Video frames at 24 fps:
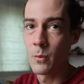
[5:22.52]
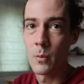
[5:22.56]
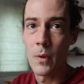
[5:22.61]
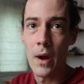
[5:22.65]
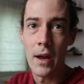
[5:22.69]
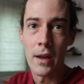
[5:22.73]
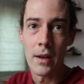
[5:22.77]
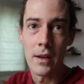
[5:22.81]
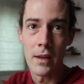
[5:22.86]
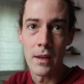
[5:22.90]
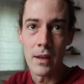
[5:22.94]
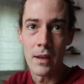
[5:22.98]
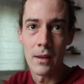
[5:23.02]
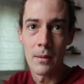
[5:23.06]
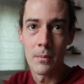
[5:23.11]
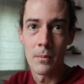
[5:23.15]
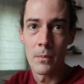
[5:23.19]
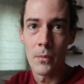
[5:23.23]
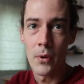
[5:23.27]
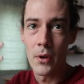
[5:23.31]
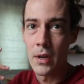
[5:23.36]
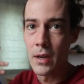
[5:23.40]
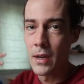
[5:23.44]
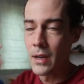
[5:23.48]
writing
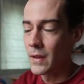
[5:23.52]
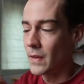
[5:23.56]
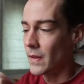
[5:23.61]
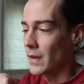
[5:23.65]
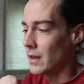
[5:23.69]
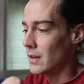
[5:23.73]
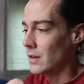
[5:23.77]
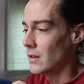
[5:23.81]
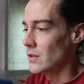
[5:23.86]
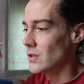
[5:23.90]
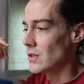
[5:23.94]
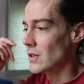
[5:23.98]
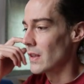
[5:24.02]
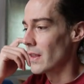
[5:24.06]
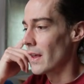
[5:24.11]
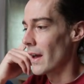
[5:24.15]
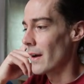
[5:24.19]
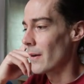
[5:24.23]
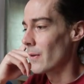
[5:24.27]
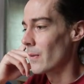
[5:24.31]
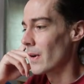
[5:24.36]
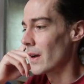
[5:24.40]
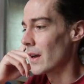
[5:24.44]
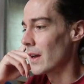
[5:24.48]
and bringing in the energy
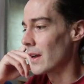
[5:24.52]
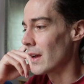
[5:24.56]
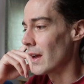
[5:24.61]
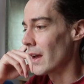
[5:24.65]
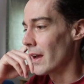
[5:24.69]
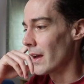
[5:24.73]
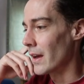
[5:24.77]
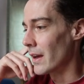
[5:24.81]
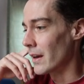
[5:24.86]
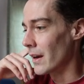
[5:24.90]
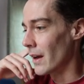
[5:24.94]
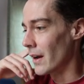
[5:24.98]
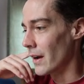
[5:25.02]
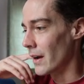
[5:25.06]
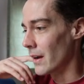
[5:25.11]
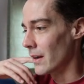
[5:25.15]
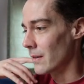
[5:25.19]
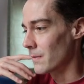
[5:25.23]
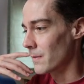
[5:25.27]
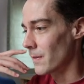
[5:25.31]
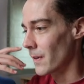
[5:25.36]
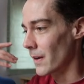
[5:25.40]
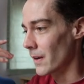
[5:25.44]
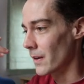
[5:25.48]
that way, and I
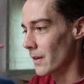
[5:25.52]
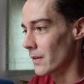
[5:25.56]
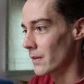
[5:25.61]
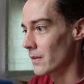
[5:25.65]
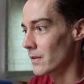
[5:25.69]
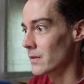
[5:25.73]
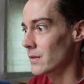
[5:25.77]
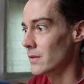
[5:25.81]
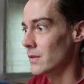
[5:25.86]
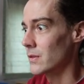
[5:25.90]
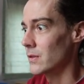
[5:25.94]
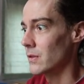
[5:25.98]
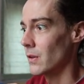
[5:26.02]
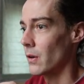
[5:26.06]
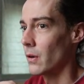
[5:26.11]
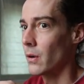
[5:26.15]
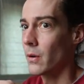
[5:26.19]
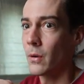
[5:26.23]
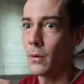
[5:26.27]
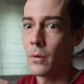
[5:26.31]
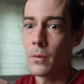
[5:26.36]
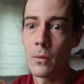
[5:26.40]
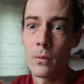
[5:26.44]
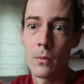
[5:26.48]
felt
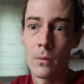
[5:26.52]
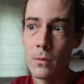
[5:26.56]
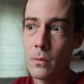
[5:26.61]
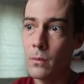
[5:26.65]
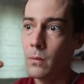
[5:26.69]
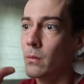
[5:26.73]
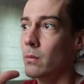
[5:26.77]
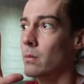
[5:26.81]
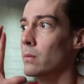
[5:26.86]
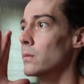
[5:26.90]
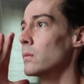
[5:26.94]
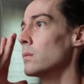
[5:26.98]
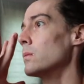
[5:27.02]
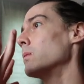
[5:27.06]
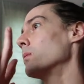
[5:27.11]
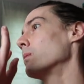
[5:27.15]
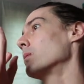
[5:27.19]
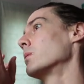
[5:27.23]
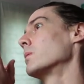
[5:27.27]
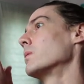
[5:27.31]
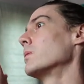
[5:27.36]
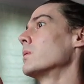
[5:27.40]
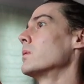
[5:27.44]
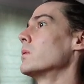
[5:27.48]
so
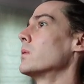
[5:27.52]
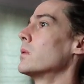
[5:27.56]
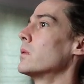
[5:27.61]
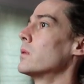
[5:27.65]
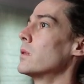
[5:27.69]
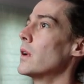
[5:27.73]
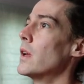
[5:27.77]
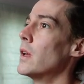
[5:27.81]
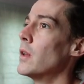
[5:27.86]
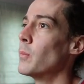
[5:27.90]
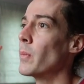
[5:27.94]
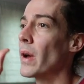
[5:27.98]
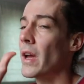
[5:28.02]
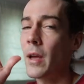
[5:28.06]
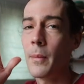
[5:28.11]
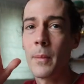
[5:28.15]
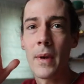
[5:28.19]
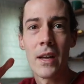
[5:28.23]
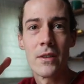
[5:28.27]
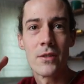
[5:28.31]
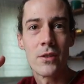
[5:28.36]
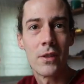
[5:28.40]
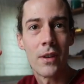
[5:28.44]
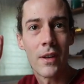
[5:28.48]
in my
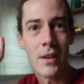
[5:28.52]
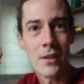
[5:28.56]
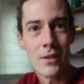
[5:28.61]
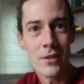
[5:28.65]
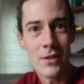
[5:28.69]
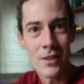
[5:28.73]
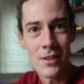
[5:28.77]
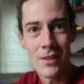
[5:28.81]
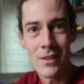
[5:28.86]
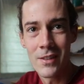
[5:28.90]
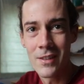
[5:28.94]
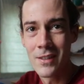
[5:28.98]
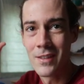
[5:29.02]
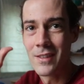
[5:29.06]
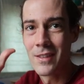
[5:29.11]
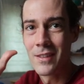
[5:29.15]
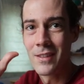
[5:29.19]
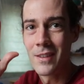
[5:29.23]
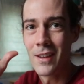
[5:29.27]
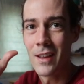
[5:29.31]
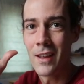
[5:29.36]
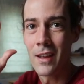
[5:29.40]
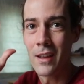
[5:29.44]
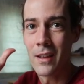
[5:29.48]
imagination
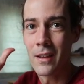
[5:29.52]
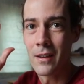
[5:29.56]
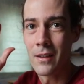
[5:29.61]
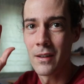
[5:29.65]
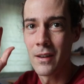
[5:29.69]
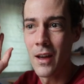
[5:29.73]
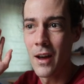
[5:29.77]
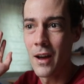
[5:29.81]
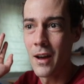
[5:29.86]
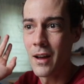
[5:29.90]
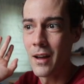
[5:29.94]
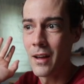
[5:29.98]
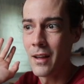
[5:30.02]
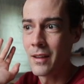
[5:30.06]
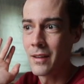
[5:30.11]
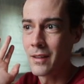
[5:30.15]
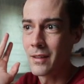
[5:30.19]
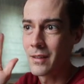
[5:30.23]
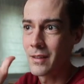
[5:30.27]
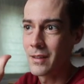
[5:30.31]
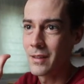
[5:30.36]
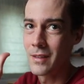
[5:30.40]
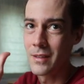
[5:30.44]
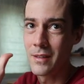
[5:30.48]
and not
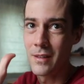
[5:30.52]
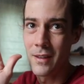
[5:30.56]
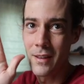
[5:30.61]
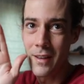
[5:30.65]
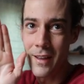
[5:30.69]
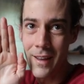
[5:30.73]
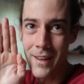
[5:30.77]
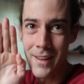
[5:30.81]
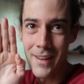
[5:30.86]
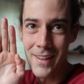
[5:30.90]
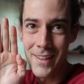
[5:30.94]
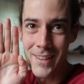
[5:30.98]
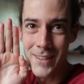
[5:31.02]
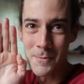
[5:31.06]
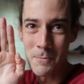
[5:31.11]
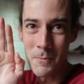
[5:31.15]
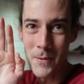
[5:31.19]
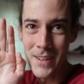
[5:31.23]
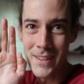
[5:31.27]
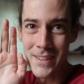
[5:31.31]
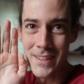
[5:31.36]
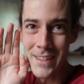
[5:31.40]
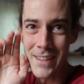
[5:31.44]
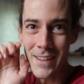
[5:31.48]
as
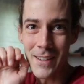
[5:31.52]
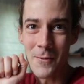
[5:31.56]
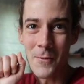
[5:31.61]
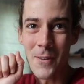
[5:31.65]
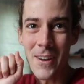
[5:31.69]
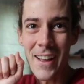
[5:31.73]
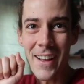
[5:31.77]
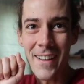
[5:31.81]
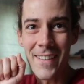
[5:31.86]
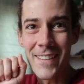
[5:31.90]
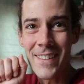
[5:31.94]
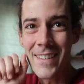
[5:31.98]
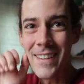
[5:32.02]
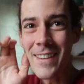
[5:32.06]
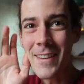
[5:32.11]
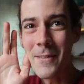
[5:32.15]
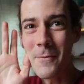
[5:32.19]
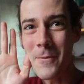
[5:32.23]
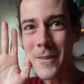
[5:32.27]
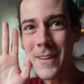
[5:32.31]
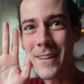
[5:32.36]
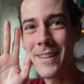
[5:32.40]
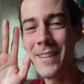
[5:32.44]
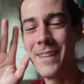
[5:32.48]
much in reality,
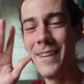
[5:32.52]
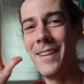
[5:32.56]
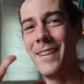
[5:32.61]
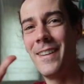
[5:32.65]
but